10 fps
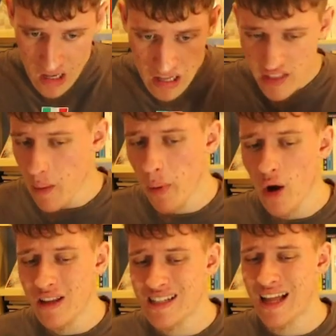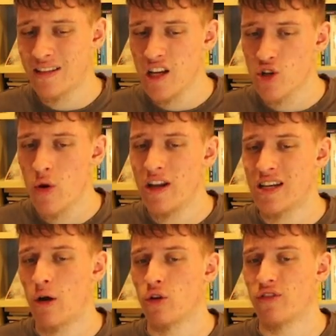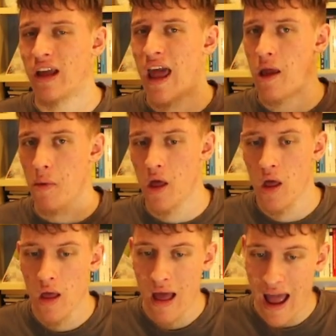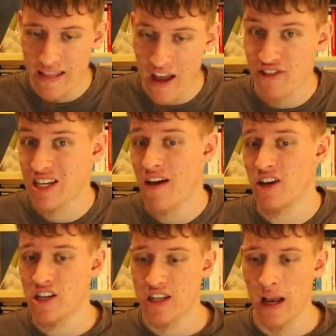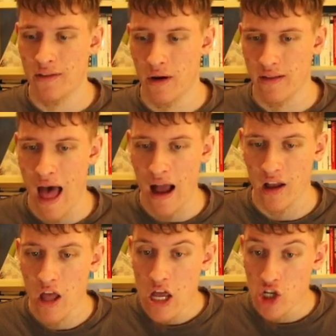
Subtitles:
The point is that this queen is out of the game, and f7 is still under attack.